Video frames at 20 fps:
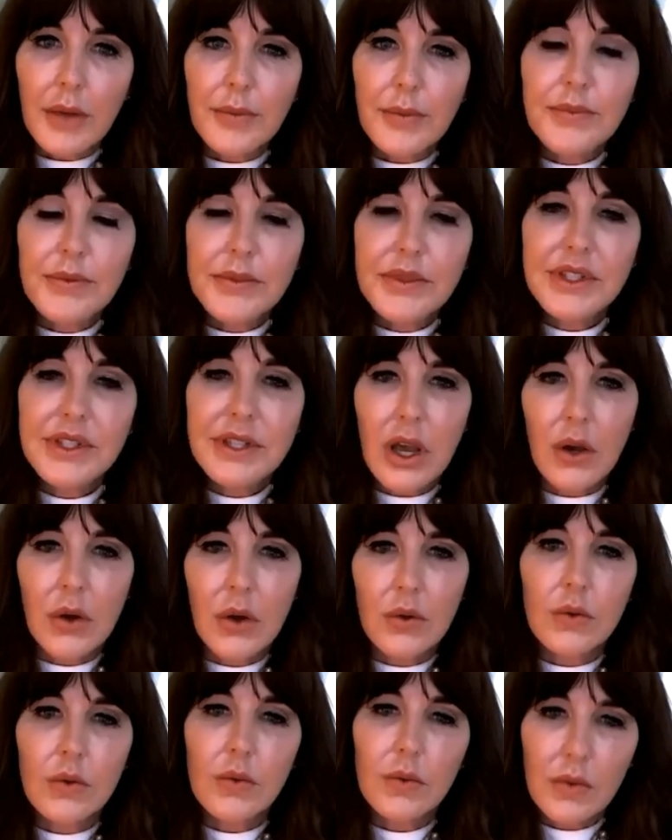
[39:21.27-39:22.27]

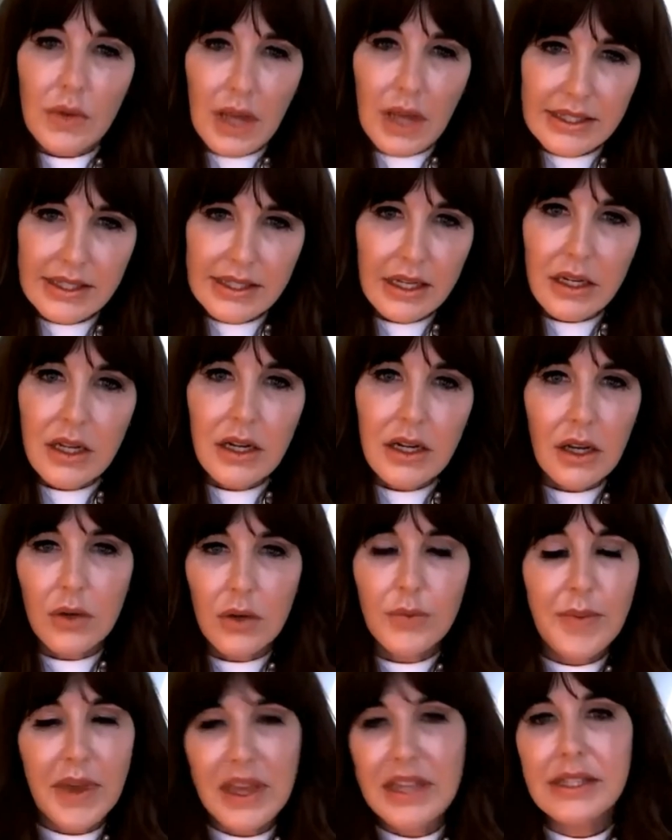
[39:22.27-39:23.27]
So I said, you
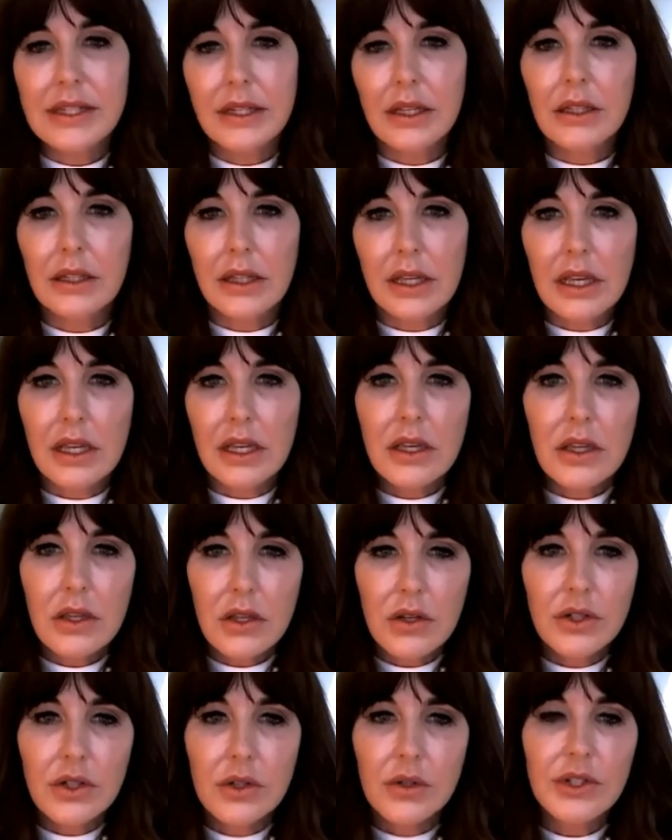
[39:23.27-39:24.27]
know, basically
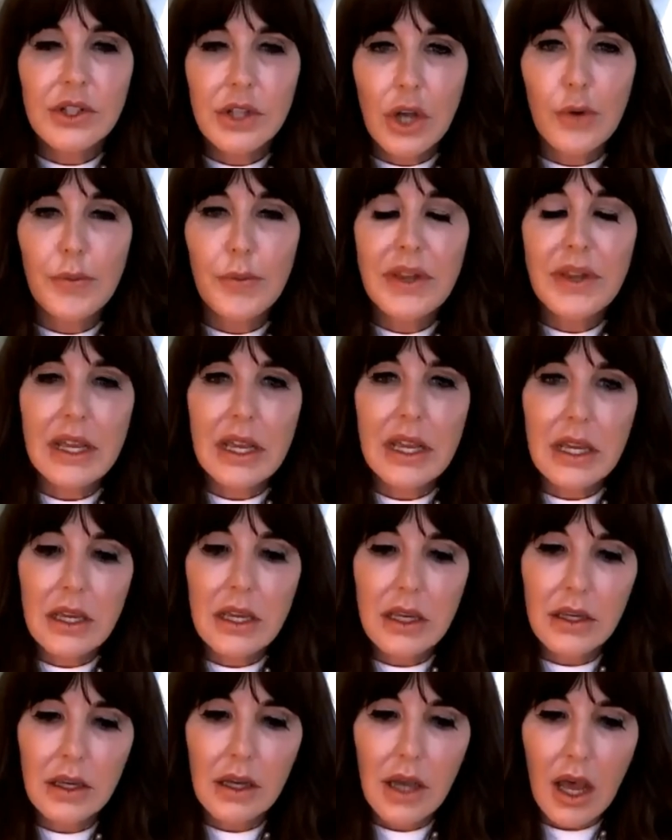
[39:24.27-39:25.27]
you do so
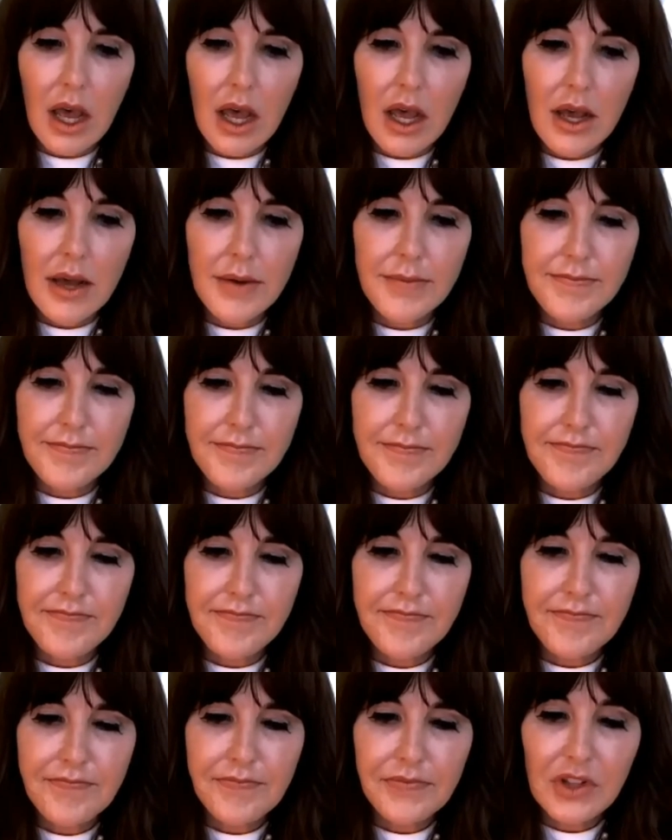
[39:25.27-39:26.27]
many
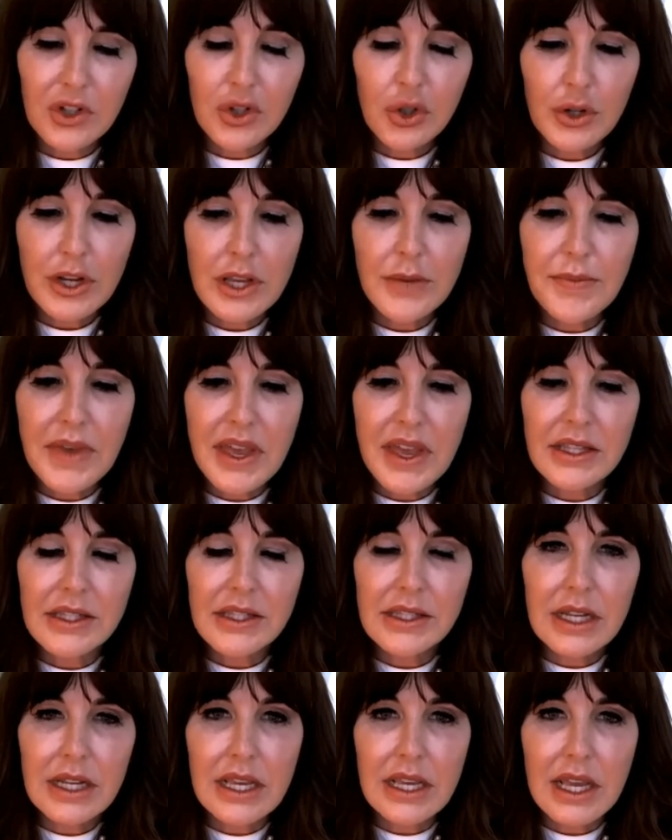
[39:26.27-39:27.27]

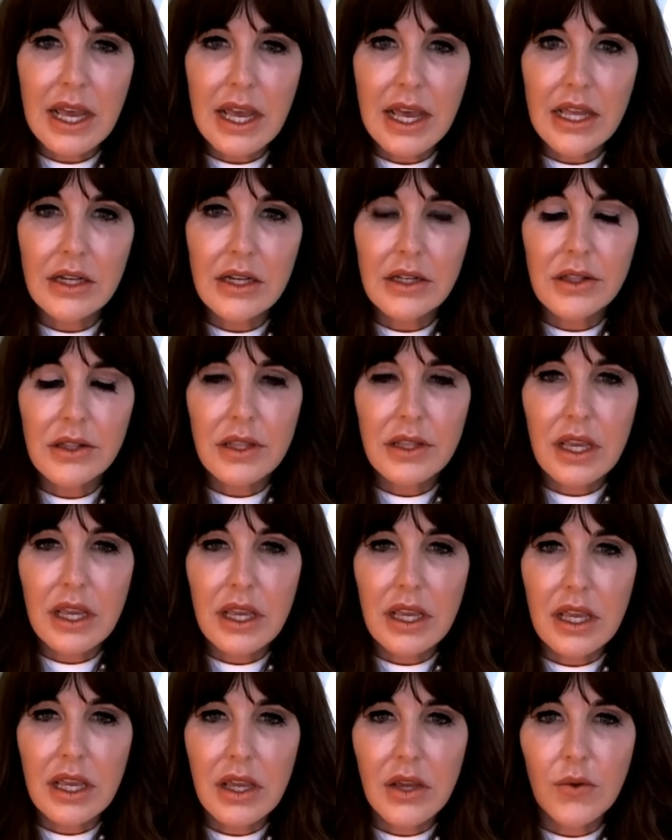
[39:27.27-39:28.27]
treatments to get
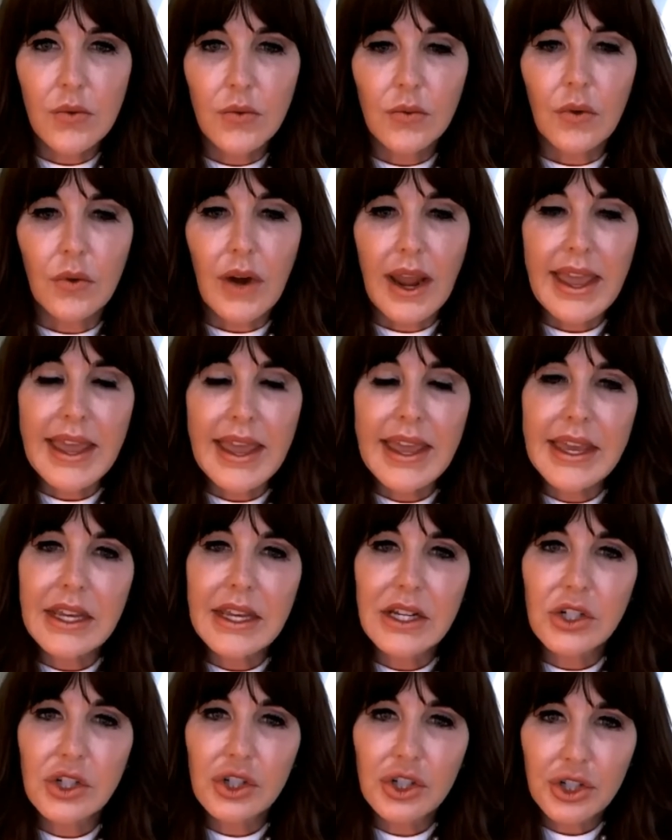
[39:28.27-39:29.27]
the
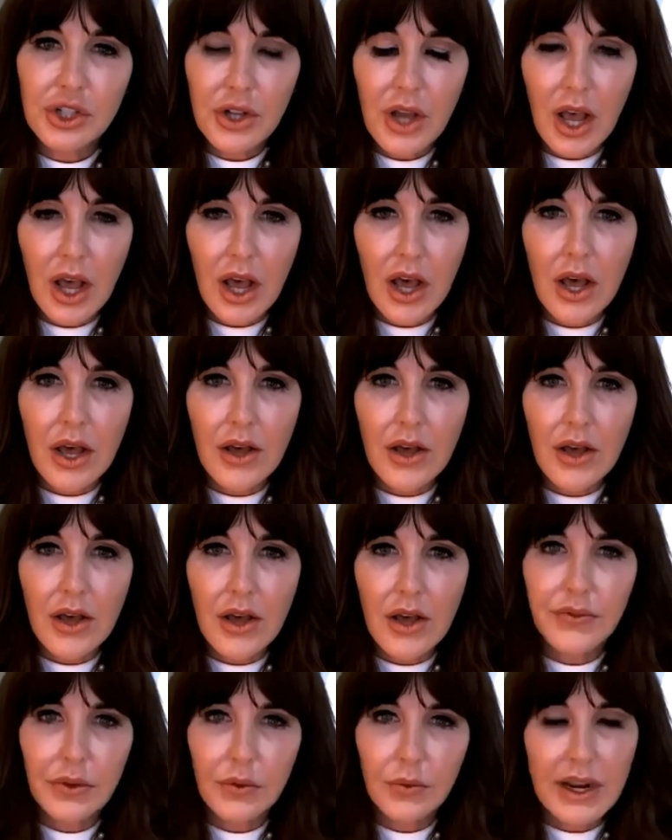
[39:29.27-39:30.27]
range of
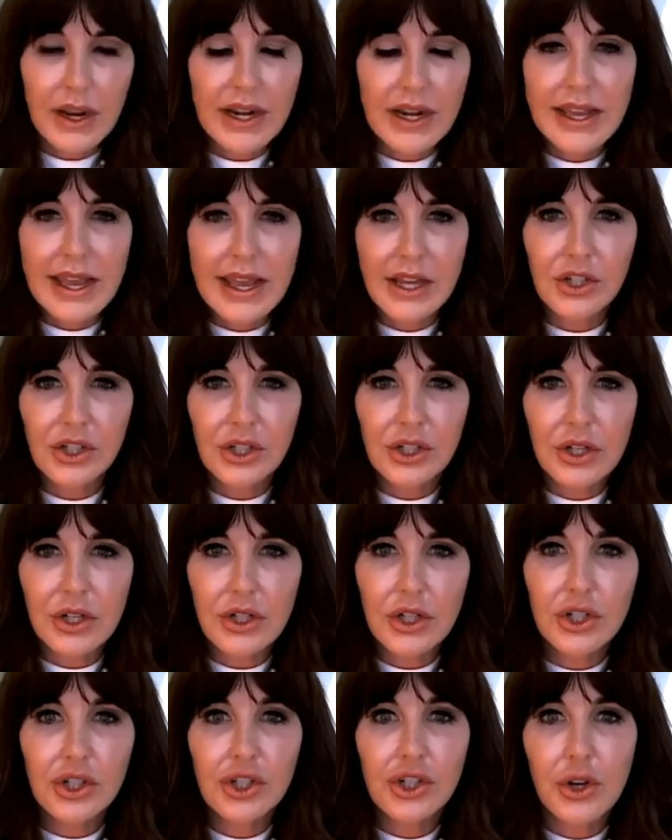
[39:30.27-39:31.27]
radiation
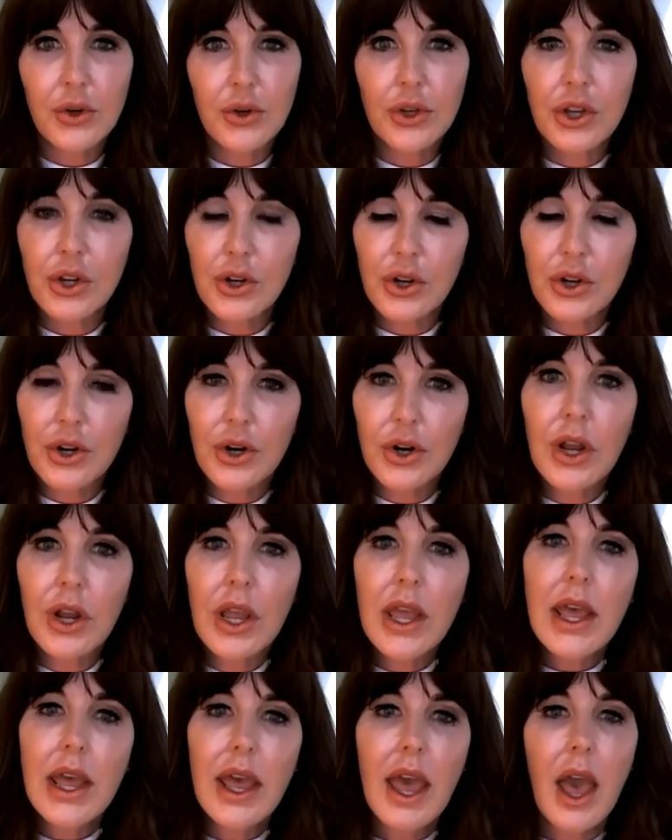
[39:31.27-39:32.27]
to show cure,
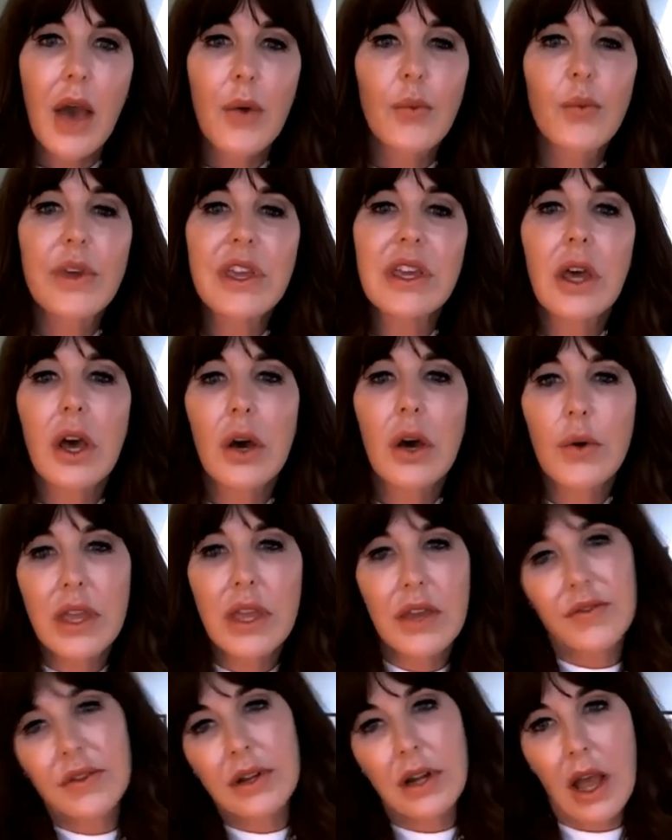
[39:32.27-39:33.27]
and we go
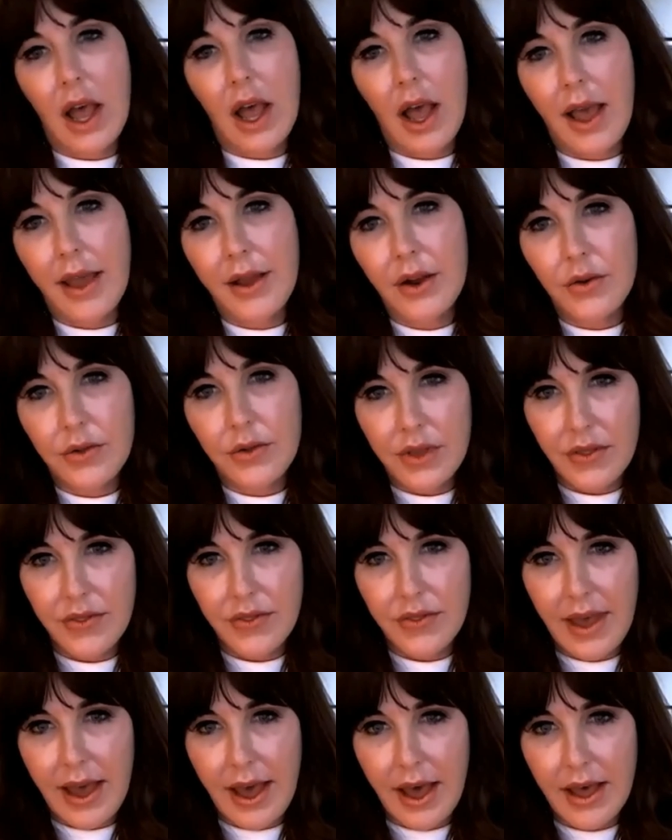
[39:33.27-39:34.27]
even higher than
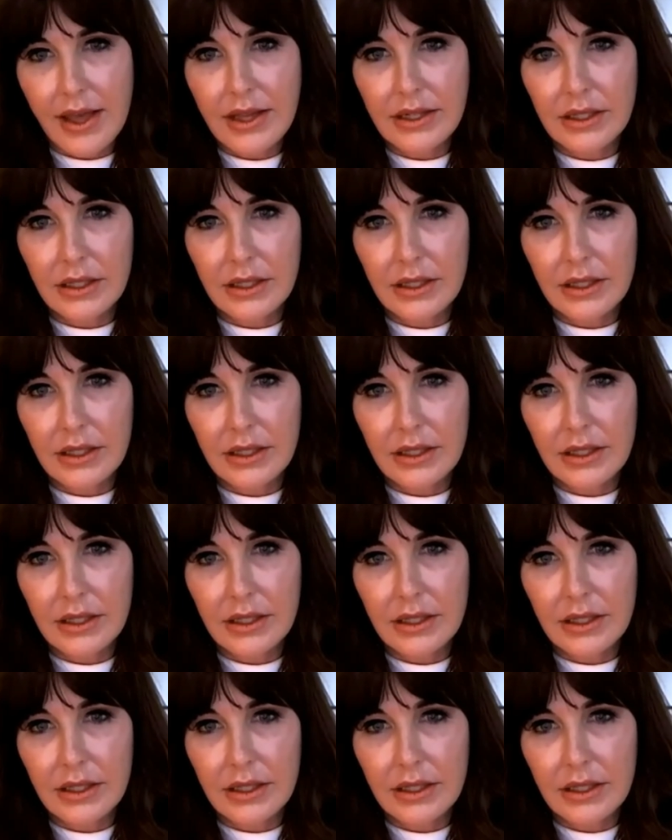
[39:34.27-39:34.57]
that.